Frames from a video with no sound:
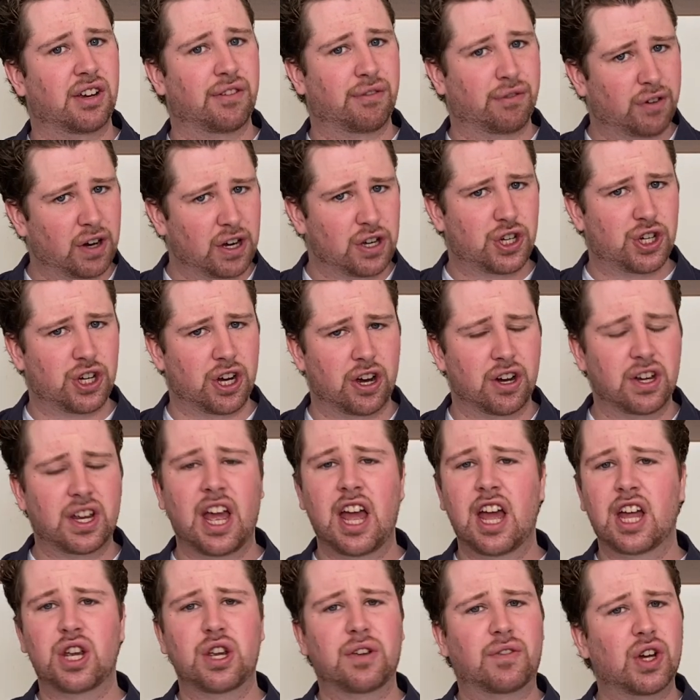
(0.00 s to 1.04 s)
so French
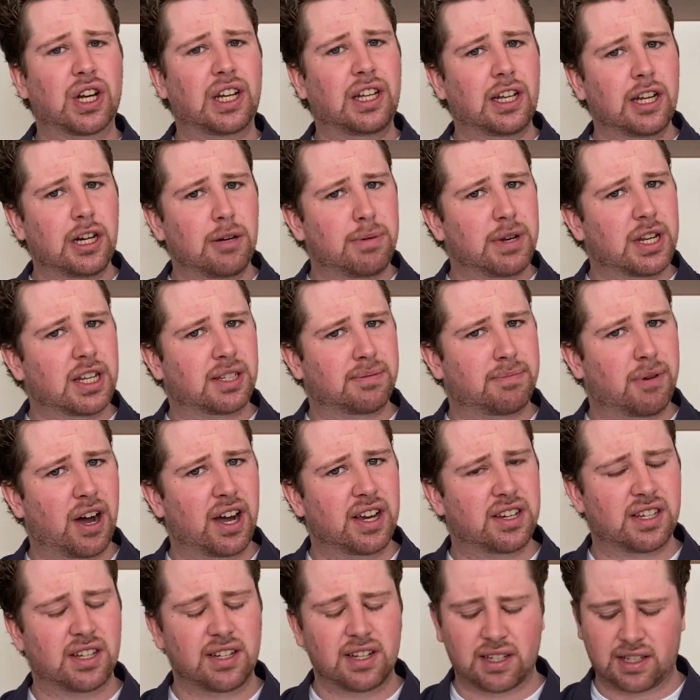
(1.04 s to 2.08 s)
oak, you've got a little bit of
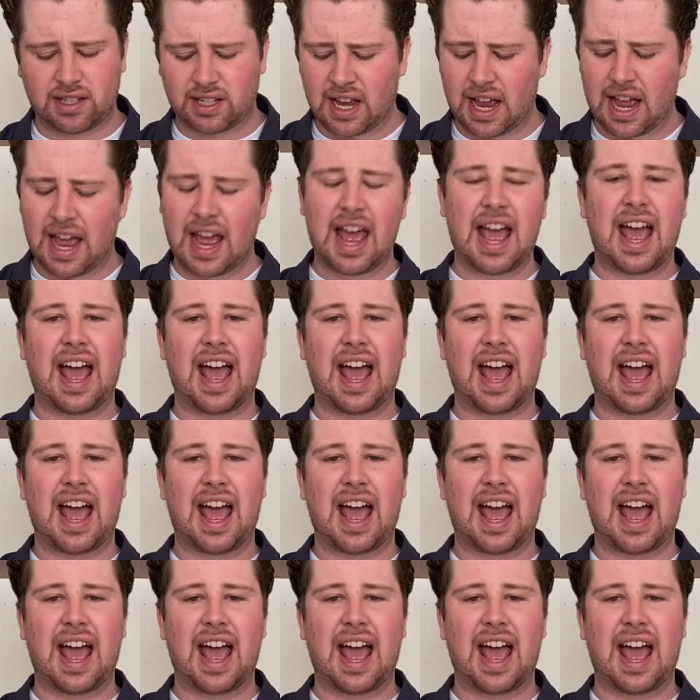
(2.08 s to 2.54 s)
spiciness,